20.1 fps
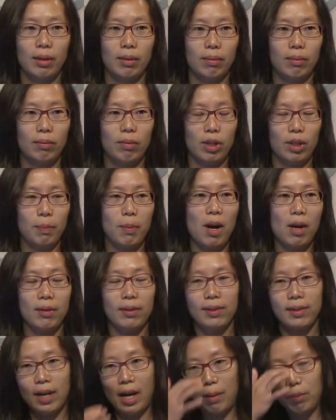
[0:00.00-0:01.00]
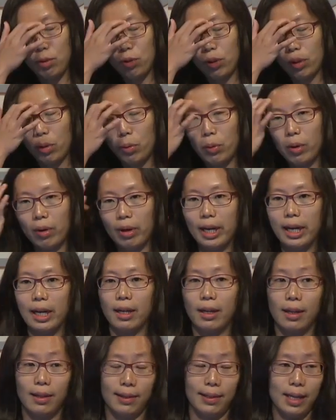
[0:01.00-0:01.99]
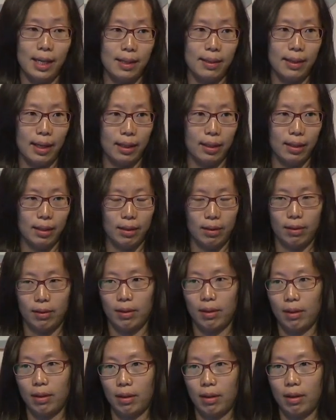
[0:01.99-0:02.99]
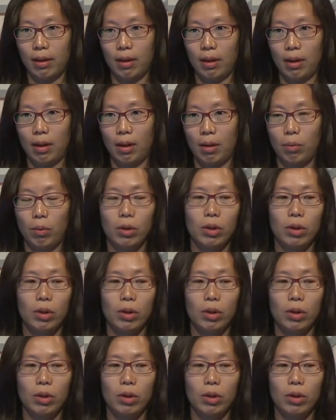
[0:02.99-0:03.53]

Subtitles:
response time to your query is 10 seconds. What